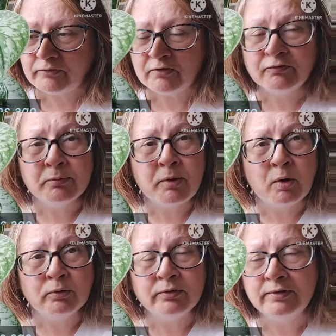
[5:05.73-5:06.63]
from
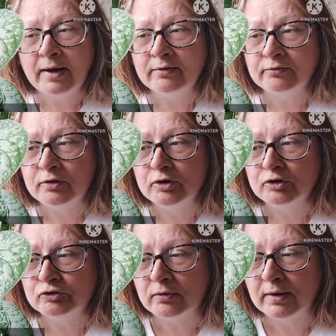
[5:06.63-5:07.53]
Golden Days
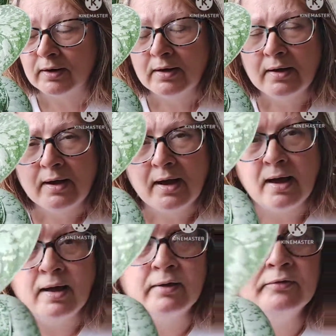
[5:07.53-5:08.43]
Nursery,
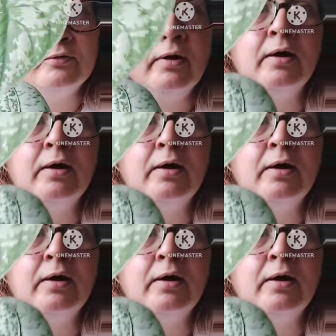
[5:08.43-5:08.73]
and I